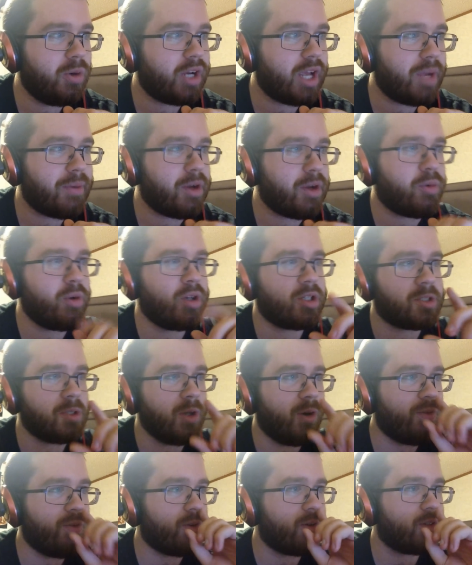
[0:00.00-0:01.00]
okay, we got
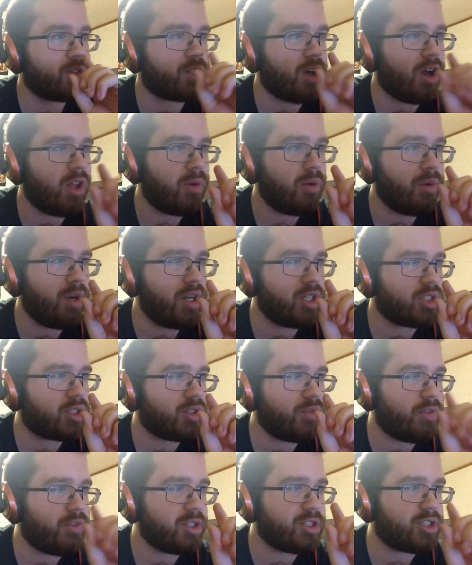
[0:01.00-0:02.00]
Quicksilver, Scarlet Witch,
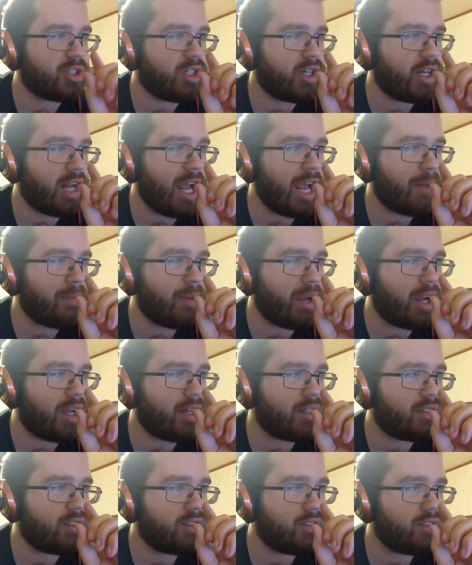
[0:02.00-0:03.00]
Vision, and Ant-Man.